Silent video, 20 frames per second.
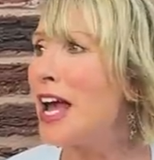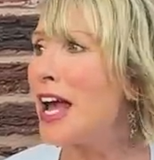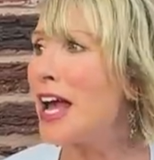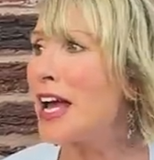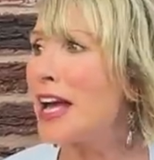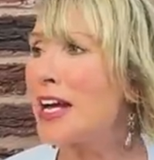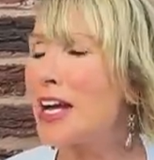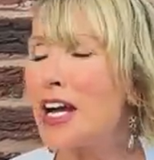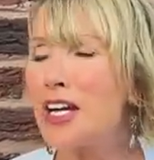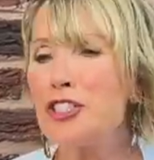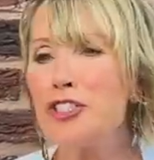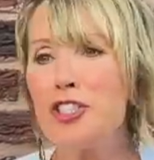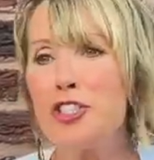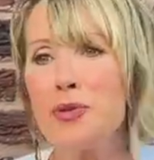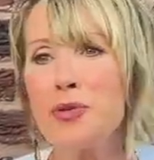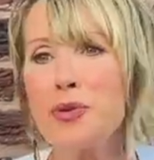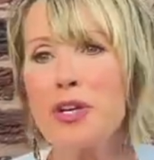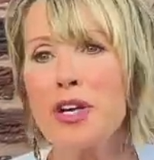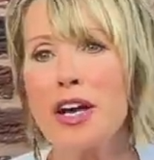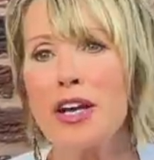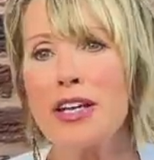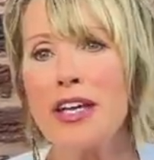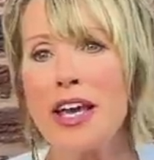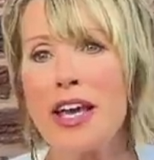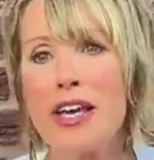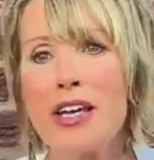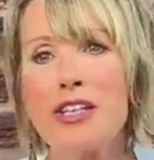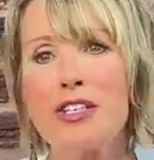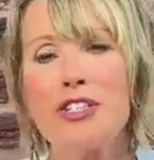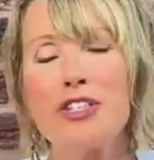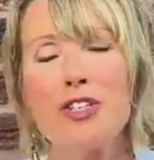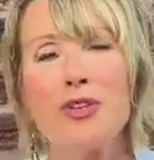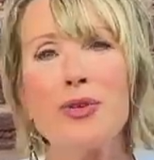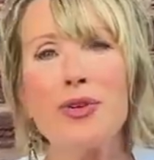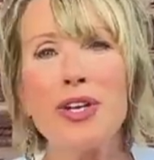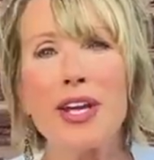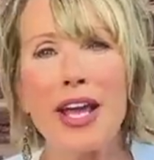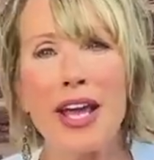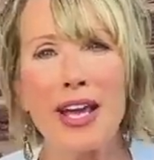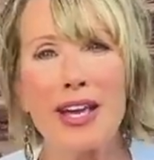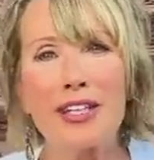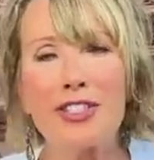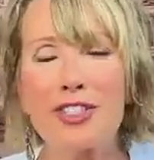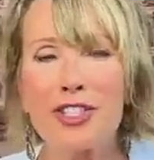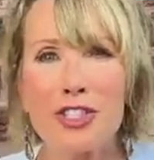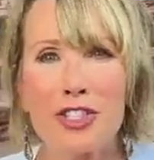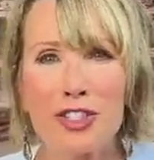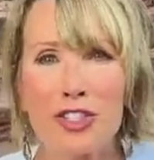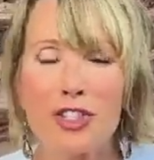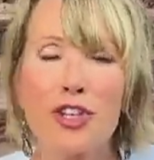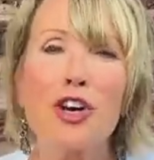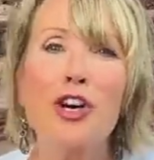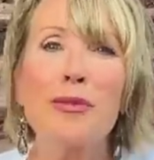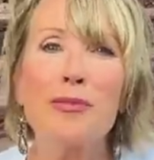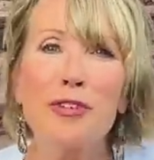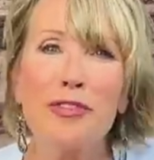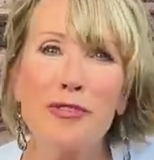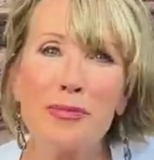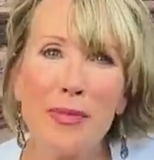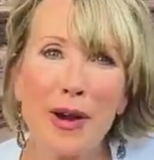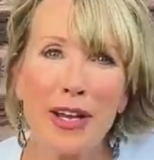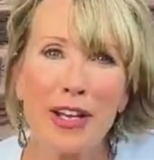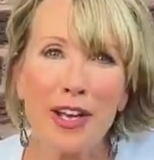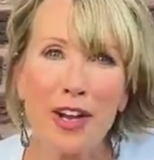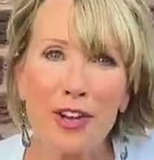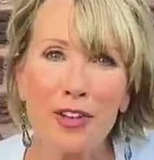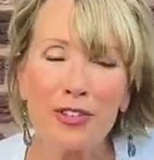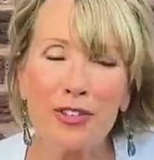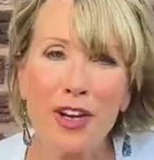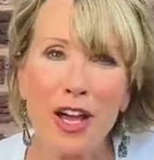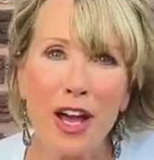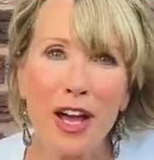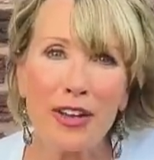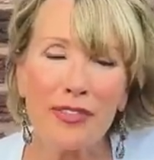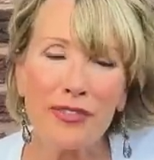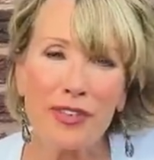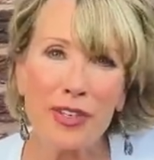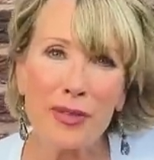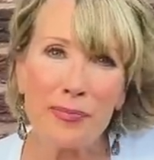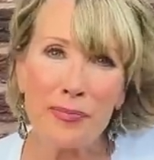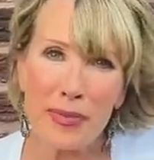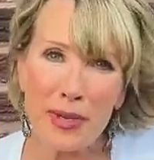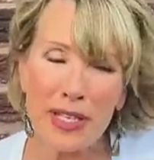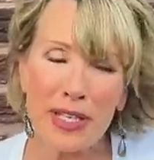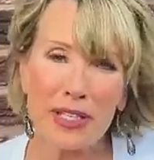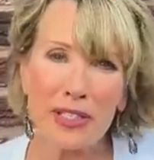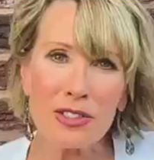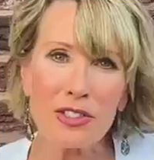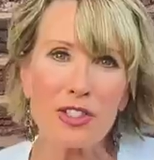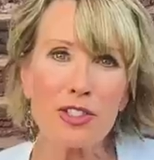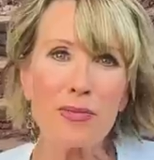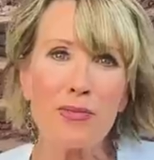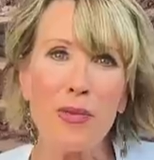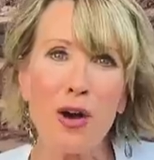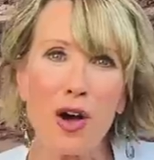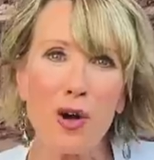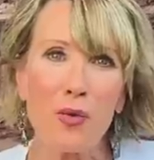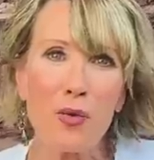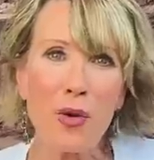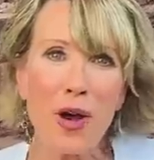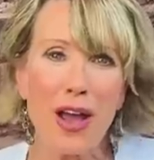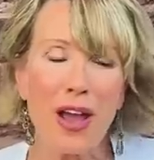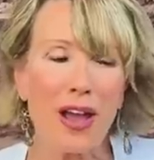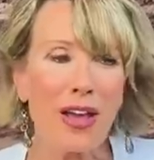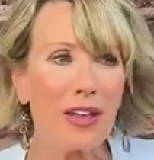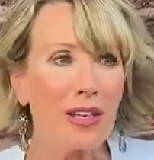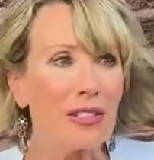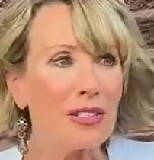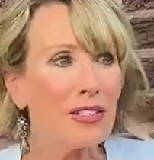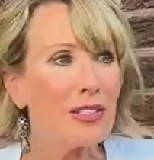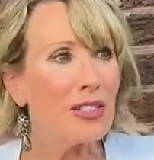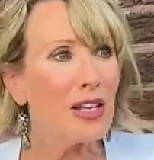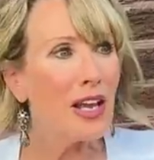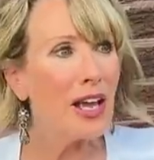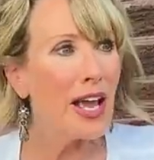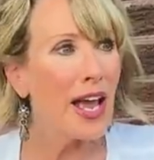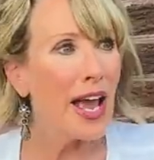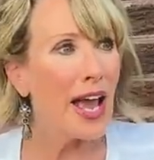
And I do what I can to enhance the charm of my own life in big and small ways.